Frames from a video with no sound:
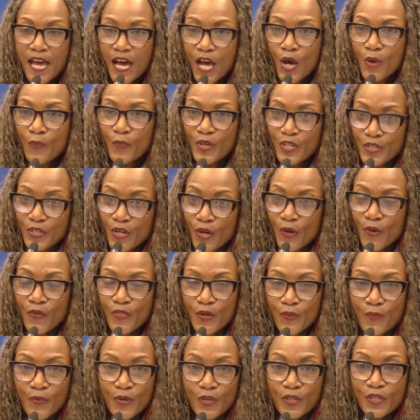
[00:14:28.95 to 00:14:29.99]
We know
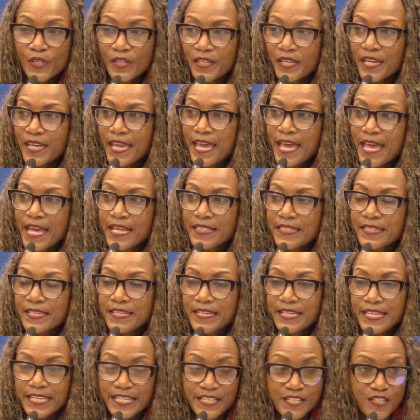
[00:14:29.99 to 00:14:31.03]
that we're looking at
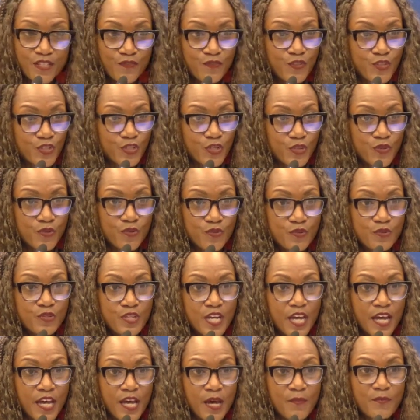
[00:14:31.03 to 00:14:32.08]
the end of
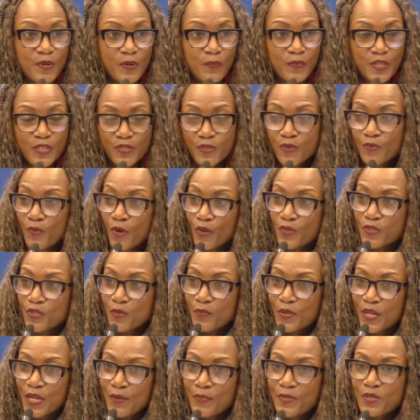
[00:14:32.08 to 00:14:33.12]
June, but we do want
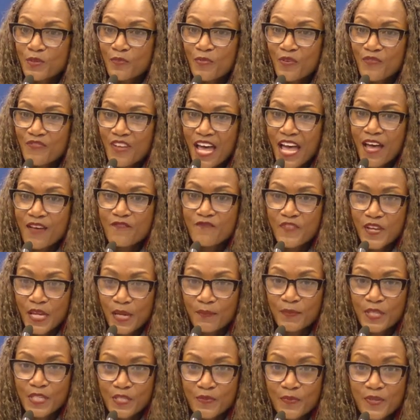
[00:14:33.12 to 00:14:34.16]
to be able to provide
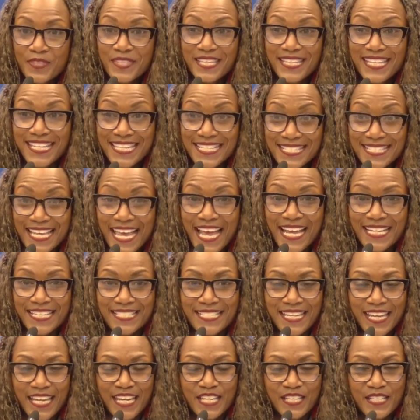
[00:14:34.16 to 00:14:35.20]
families with an
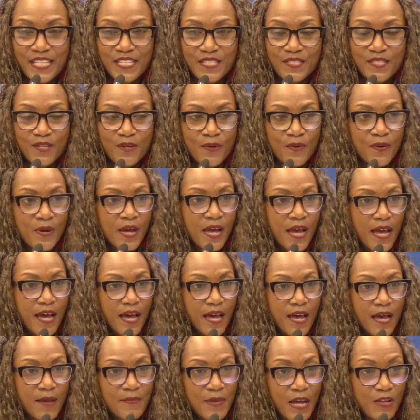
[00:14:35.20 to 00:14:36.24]
exact date, and so
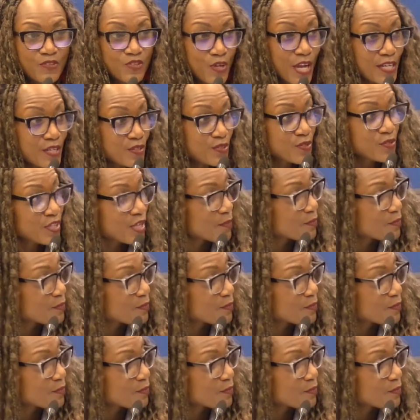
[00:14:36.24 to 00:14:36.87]
I'll try to do that